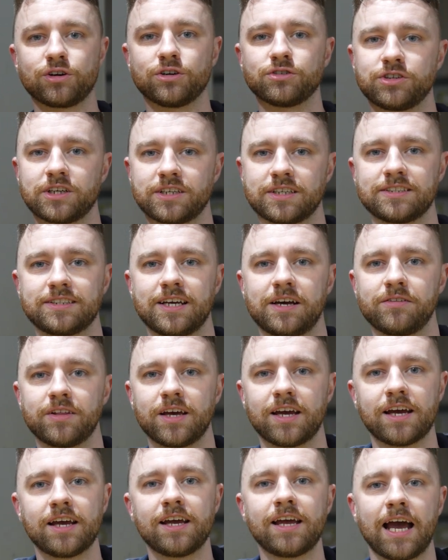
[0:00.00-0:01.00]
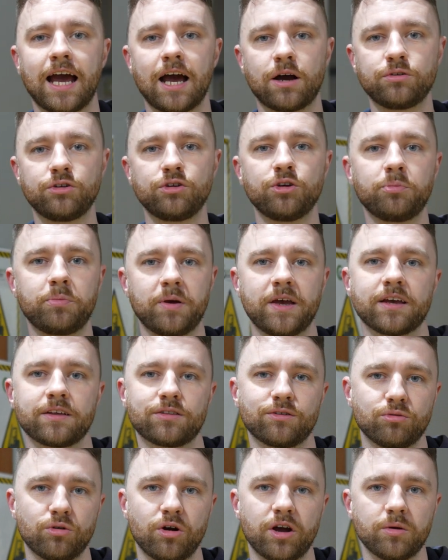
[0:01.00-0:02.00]
contractors out there, how do you pick
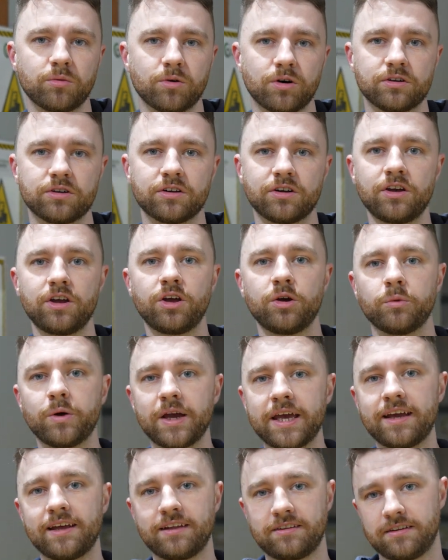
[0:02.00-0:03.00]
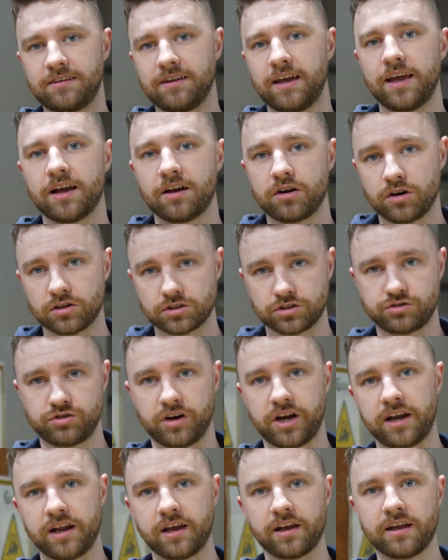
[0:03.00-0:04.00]
the right one? We're here today at COTS
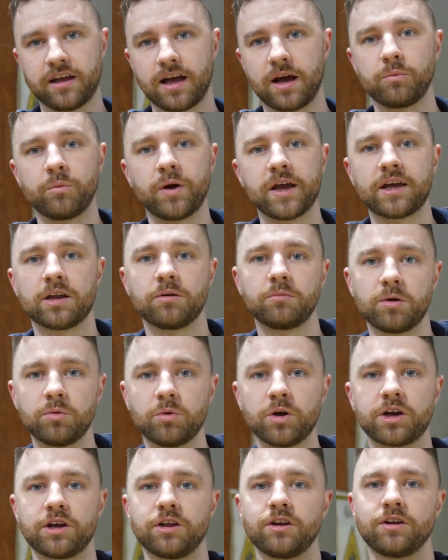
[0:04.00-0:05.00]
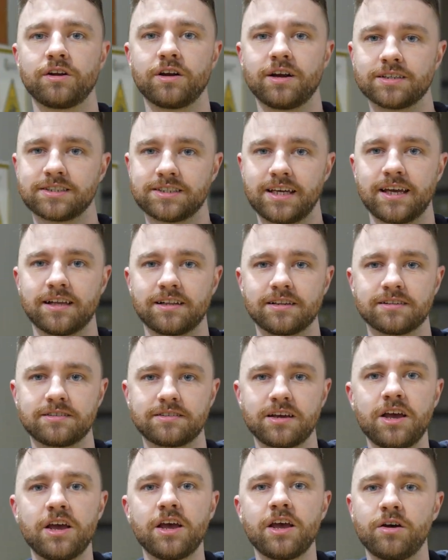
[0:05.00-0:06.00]
Training and we're going to be working on our
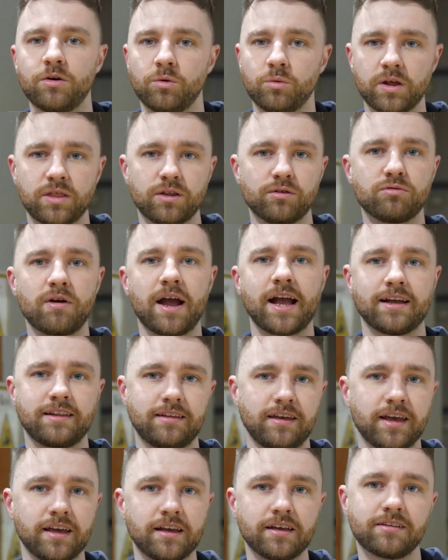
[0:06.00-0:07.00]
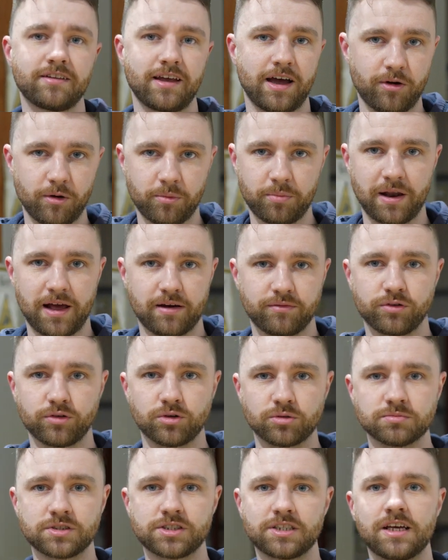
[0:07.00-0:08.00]
skills with erecting tower
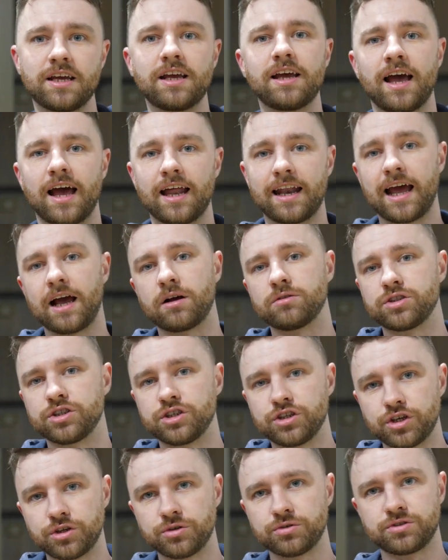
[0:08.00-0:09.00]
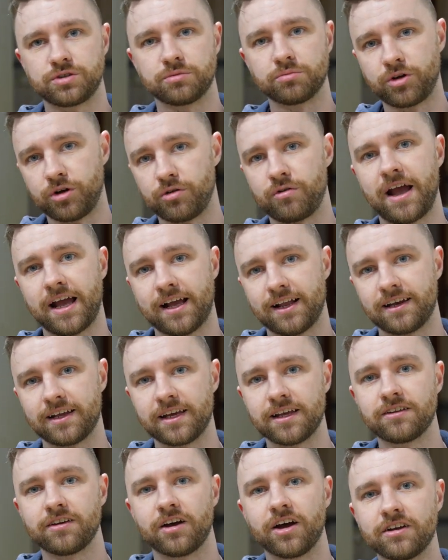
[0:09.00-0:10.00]
platforms and how to use them
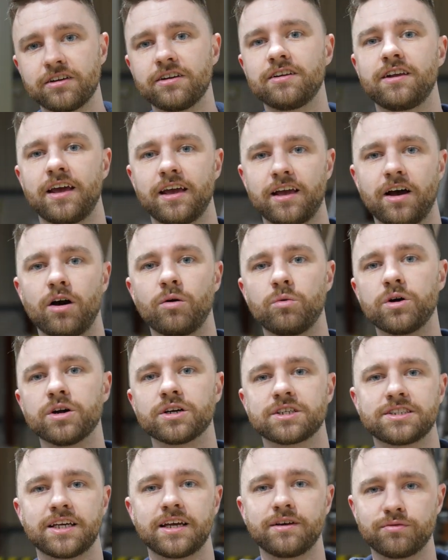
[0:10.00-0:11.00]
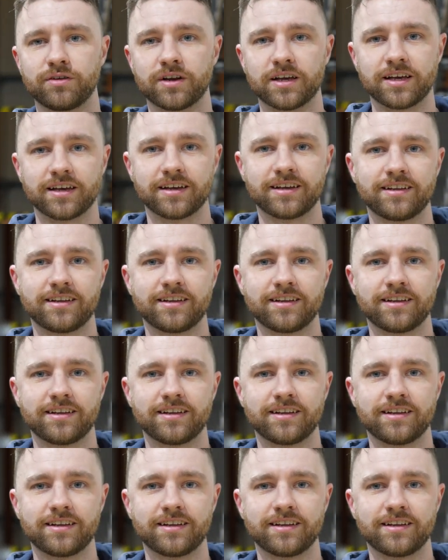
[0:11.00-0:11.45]
correctly to undertake our work safely.